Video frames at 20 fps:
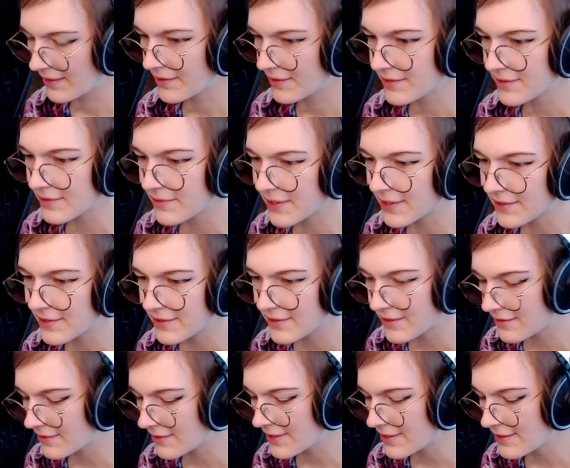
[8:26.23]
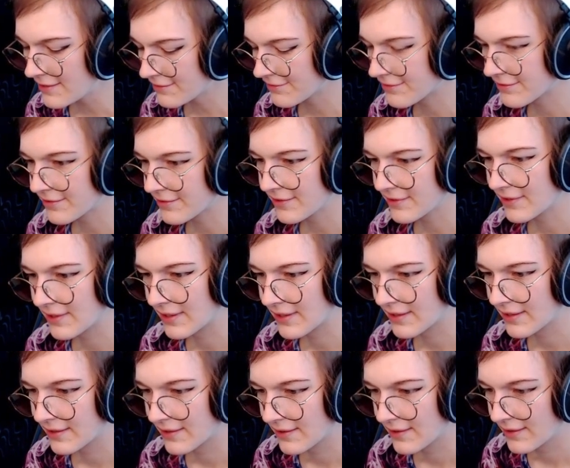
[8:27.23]
So we can do if
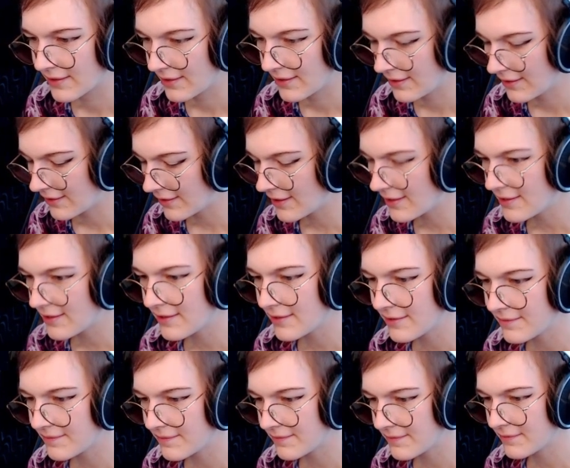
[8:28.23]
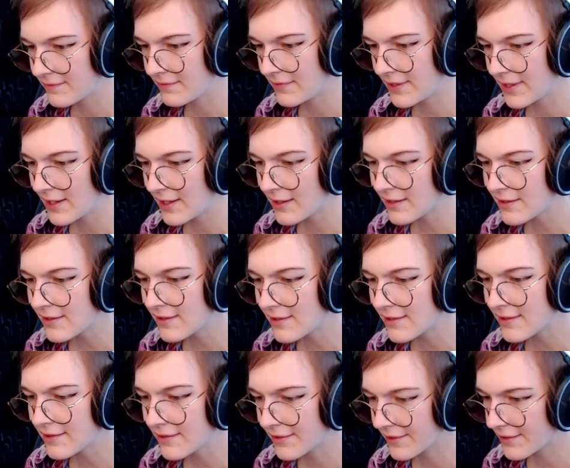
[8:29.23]

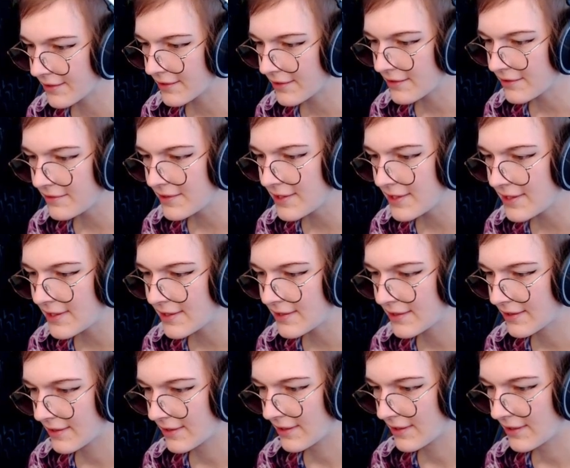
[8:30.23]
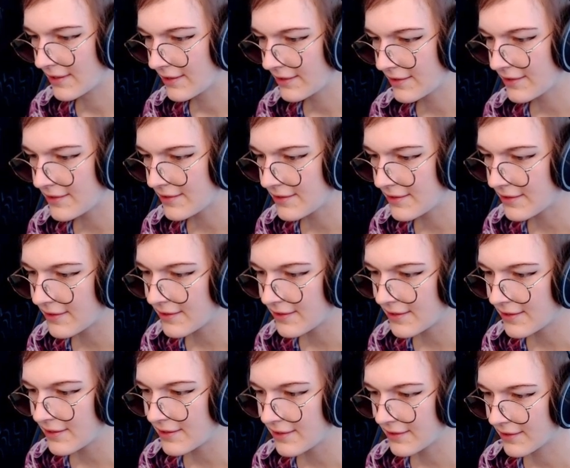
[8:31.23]
editor GUI
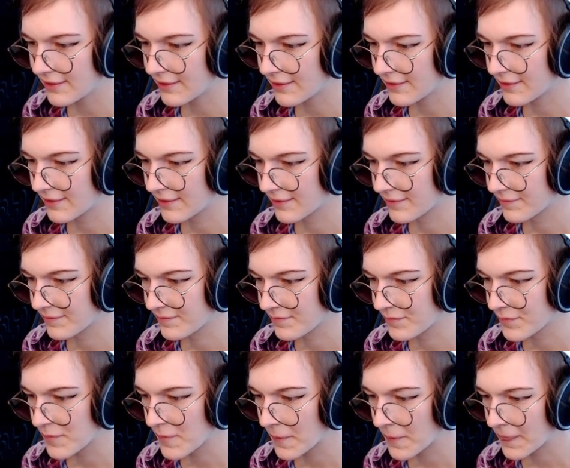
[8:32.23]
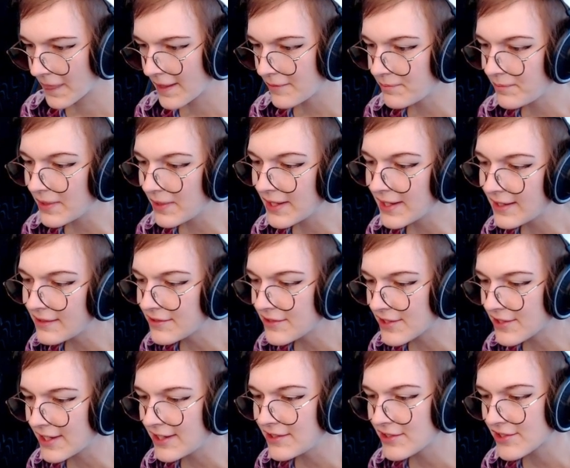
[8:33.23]
dot begin
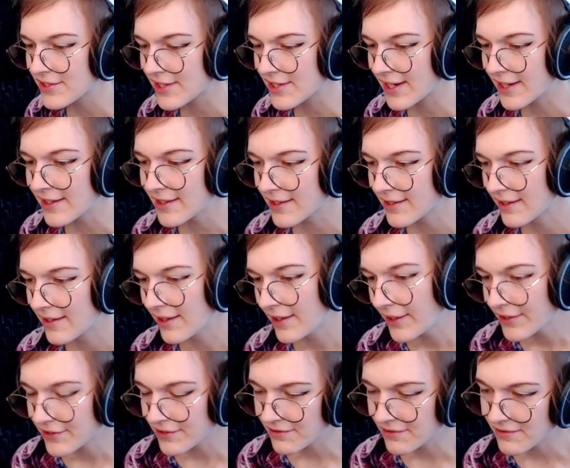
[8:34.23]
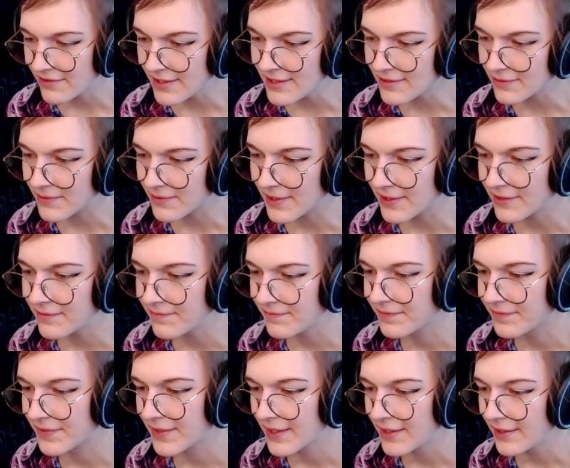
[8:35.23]
change check. So this one
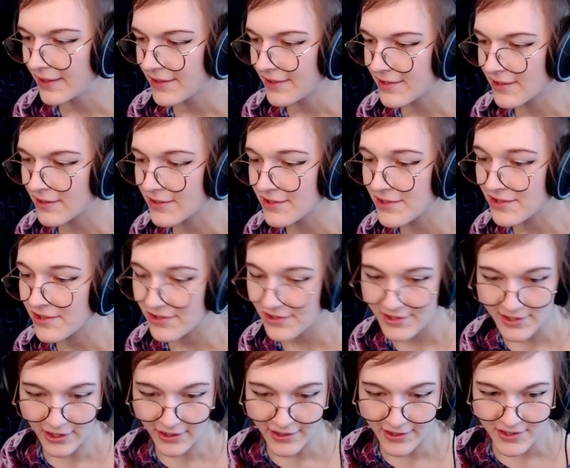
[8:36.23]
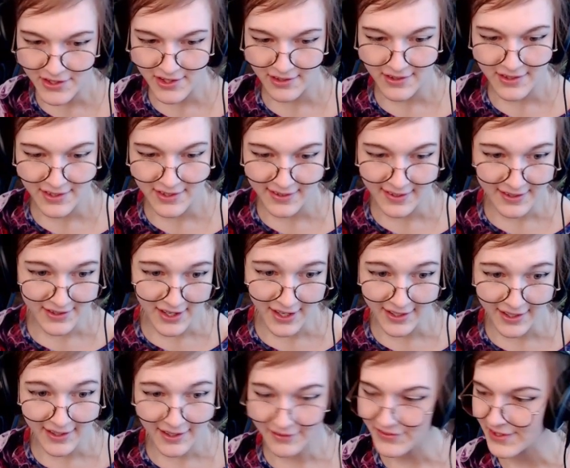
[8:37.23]
is going to start
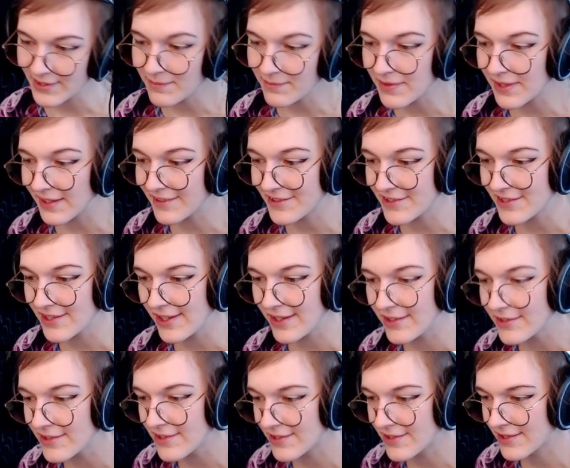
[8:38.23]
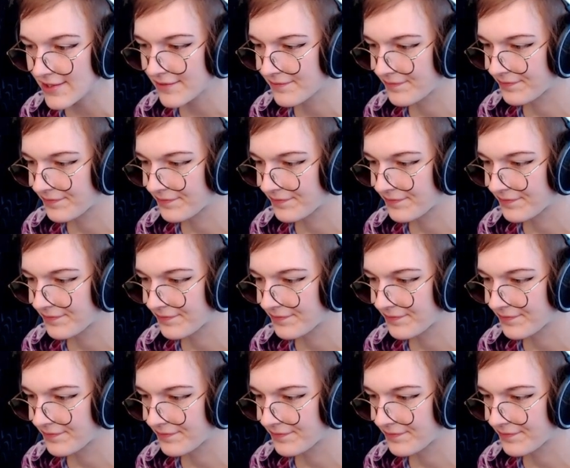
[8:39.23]
checking if something has changed.